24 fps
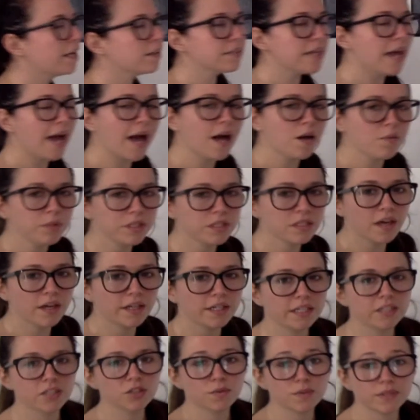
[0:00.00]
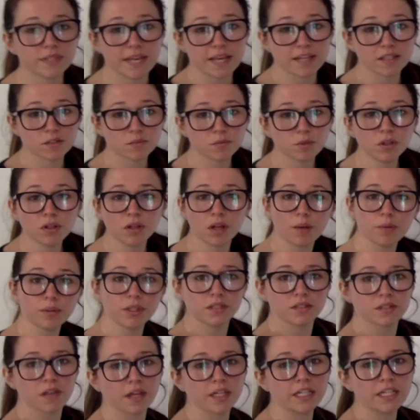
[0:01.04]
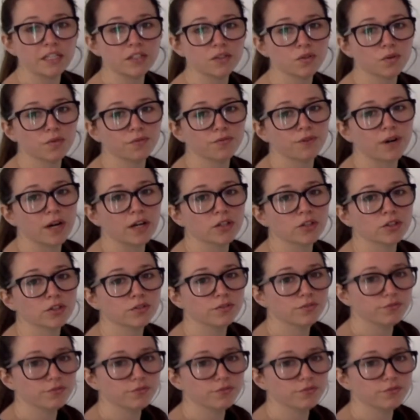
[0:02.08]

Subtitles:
to help me turn it into a decimal, I'm going to turn it into a fraction